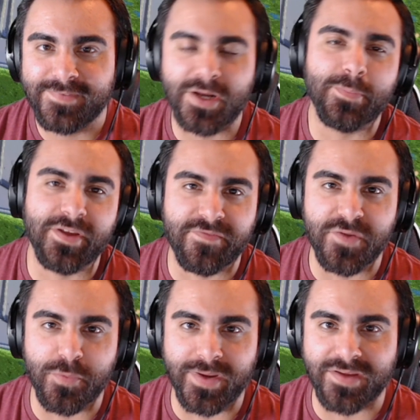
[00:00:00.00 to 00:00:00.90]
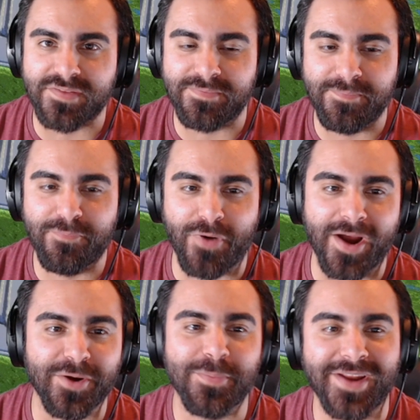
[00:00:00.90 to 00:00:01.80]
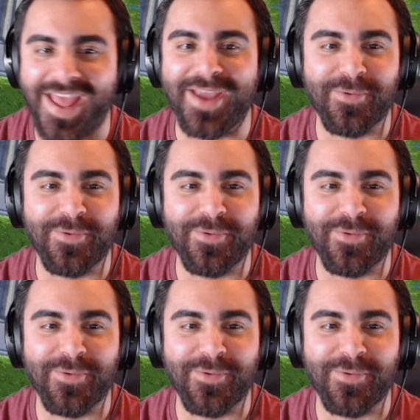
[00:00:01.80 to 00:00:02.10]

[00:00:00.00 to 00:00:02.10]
It'll be a few weeks prior, but hey,